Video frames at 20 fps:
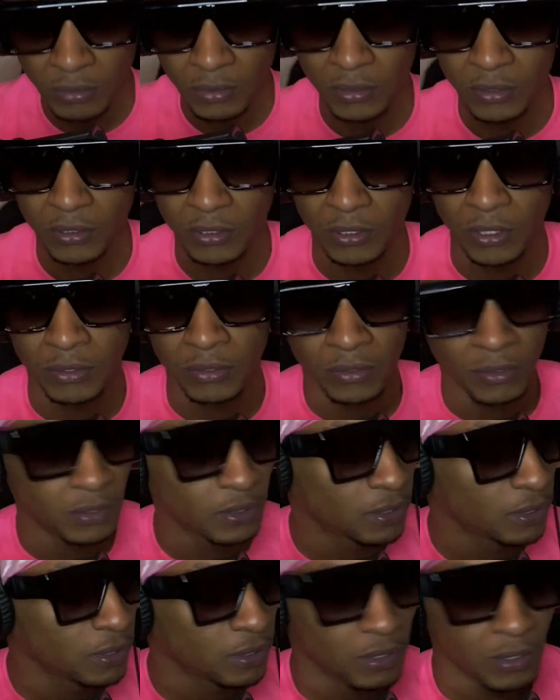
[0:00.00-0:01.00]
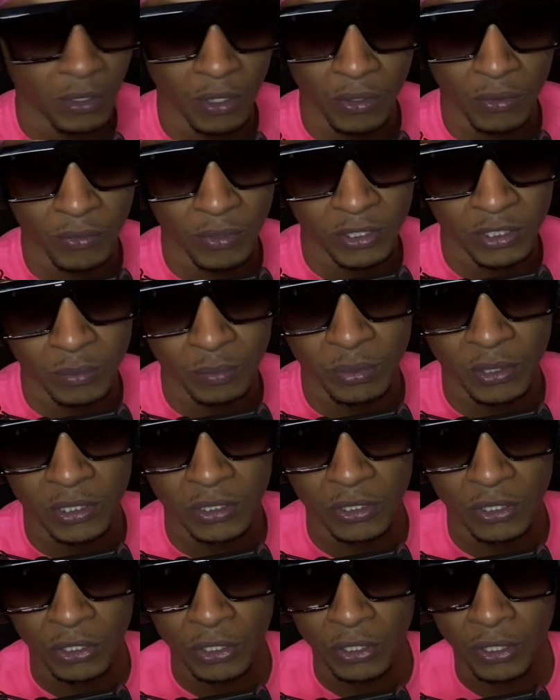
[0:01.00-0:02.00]
So, rest in peace to
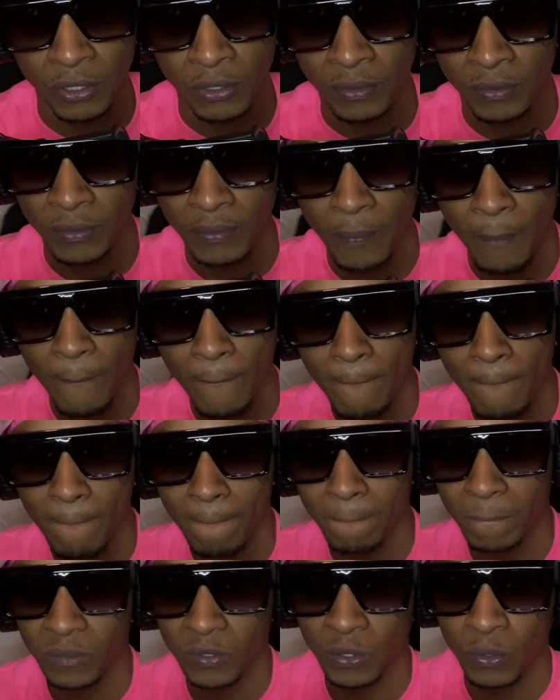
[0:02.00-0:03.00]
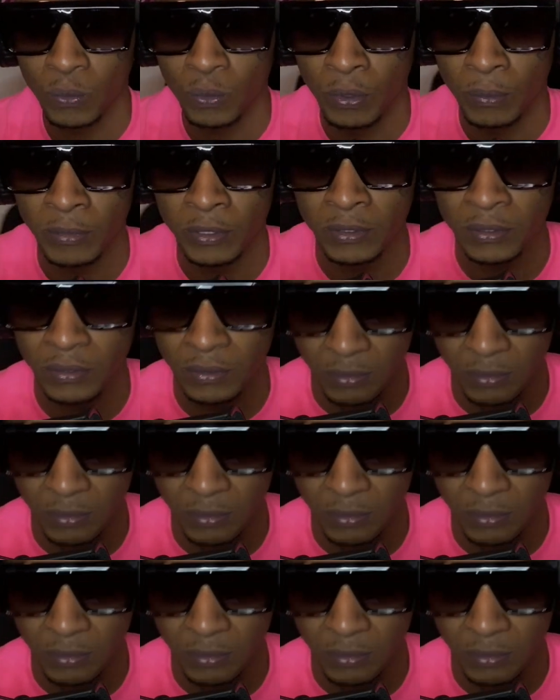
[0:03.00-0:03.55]
the girl, to the woman.